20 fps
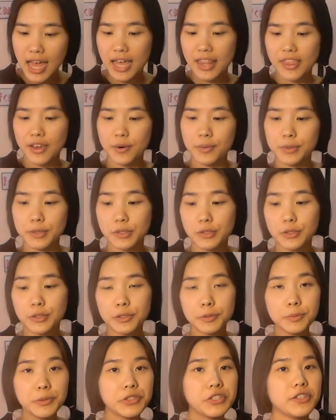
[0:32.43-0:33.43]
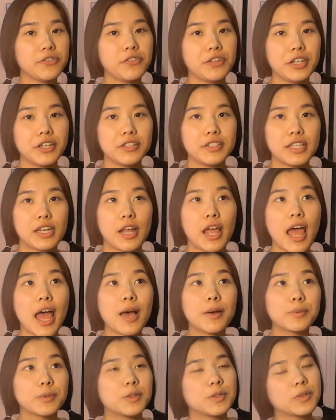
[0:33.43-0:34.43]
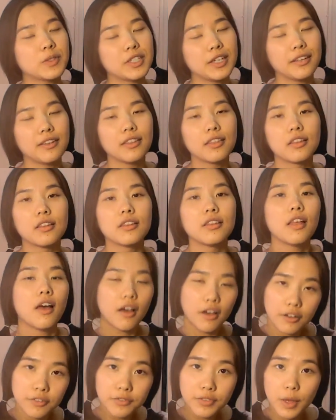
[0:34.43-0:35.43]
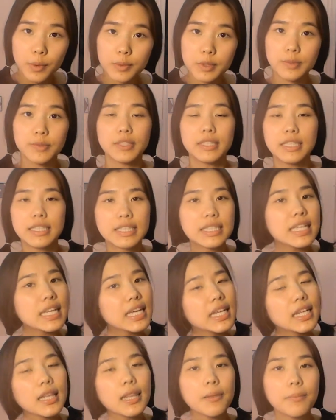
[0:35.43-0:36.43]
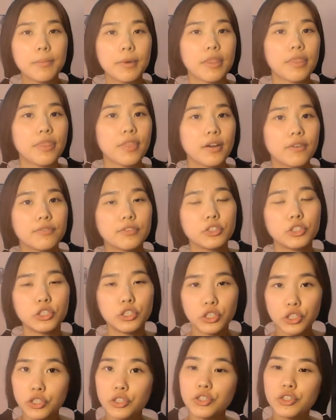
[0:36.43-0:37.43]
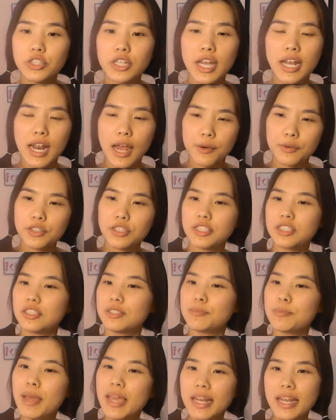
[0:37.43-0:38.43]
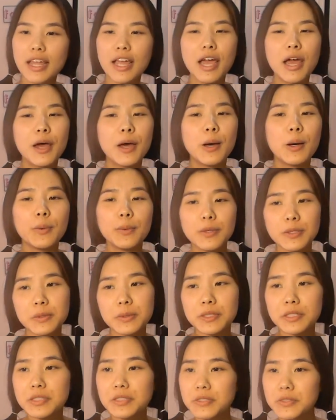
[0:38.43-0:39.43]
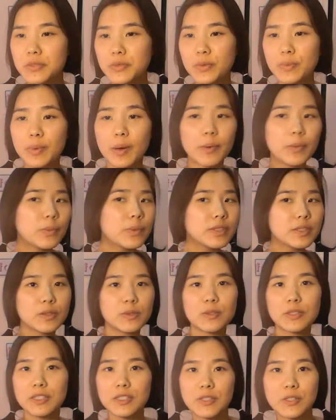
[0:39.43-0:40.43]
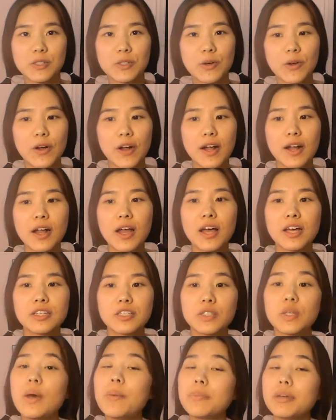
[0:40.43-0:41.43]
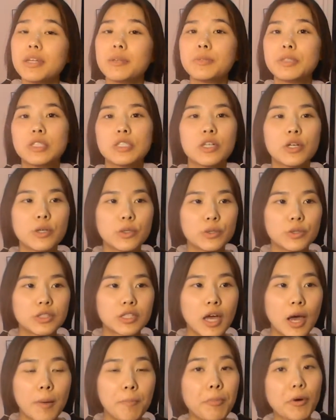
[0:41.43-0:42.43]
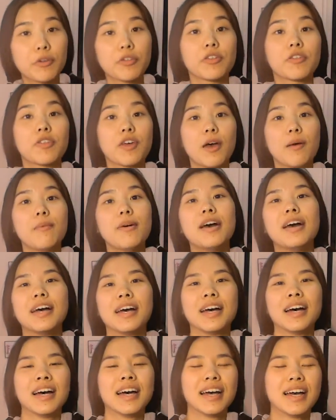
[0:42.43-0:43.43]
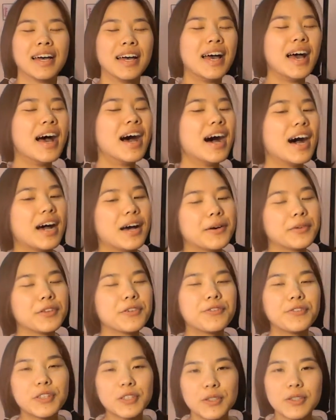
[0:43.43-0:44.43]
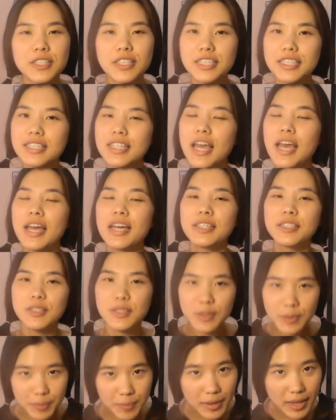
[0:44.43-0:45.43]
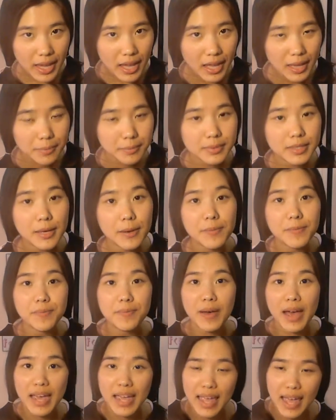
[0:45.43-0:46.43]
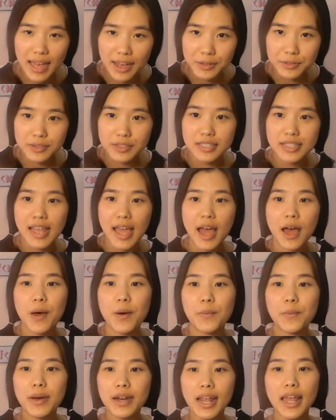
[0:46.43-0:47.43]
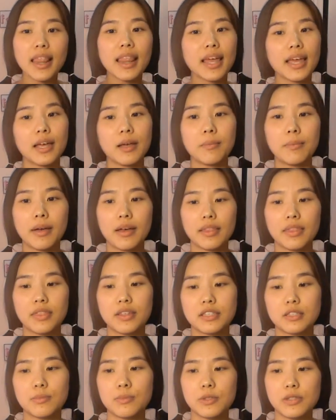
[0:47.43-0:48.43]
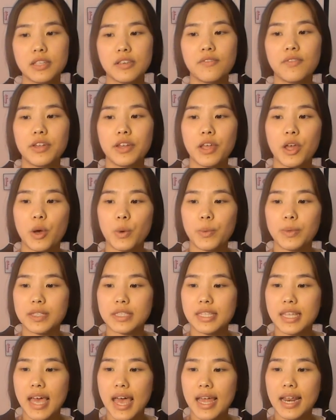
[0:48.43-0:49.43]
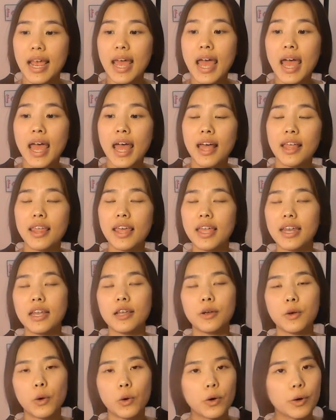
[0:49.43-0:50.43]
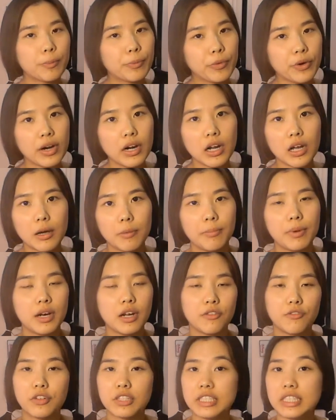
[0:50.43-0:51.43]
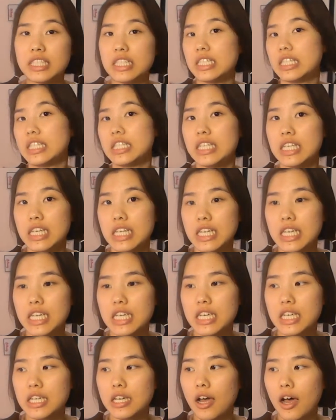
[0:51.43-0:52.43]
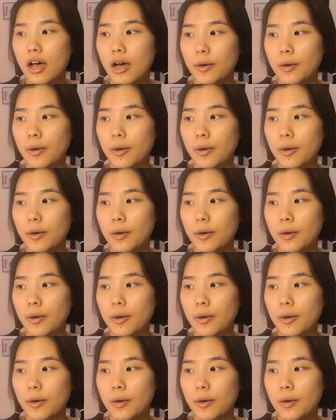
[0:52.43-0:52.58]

there was two music videos that I absolutely love that was released in the month of June, and I was debating which one to choose from. I wasn't really sure, so I'm gonna choose both of them. The first one is 2PM's My House. Now, what I like about this music video was that it incorporated a bit of a Disney